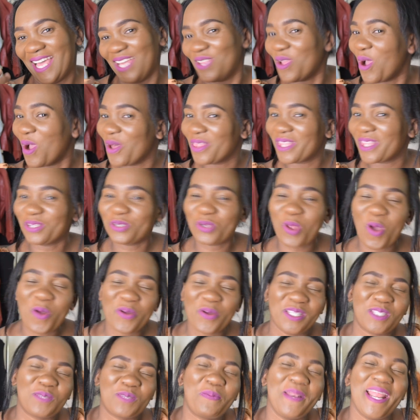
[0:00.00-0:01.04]
yo that
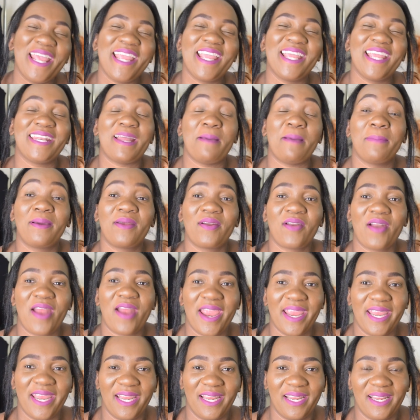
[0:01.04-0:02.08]
song is playing and i'm
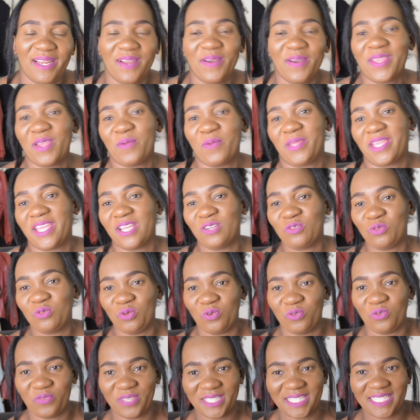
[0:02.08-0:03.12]
crying okay we get to
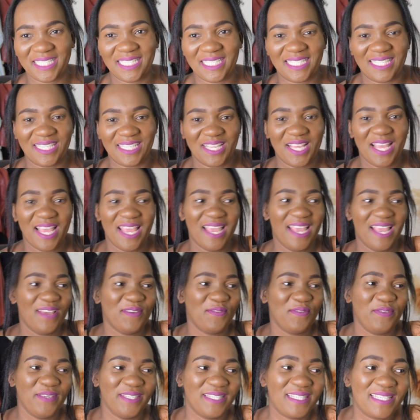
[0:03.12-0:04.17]
university
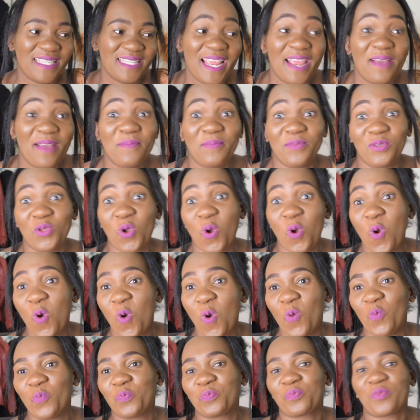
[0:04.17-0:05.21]
first term
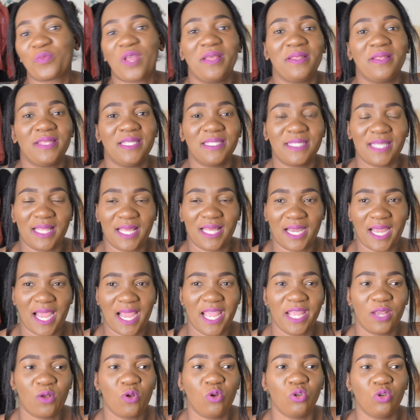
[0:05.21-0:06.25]
your this other
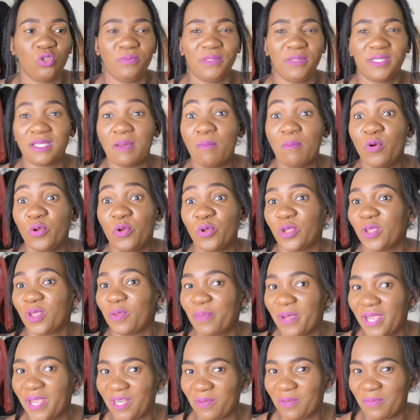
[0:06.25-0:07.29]
guy called mr moyo he
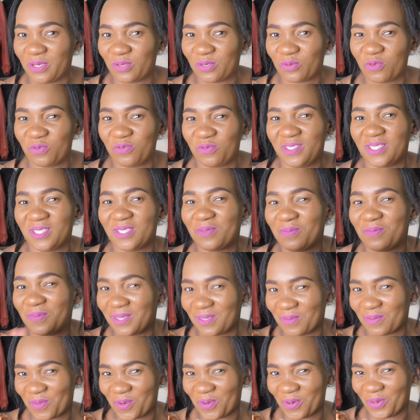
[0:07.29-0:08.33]
paid my school fees
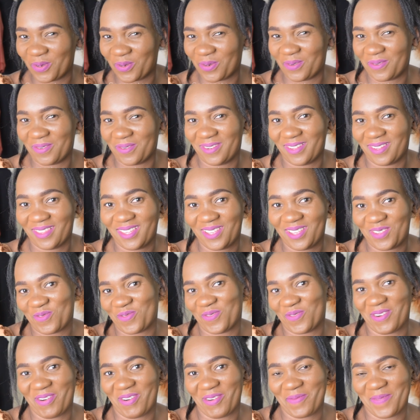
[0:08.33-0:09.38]
mr moyo thank
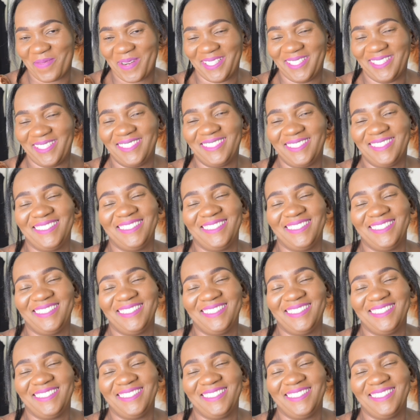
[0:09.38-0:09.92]
you very much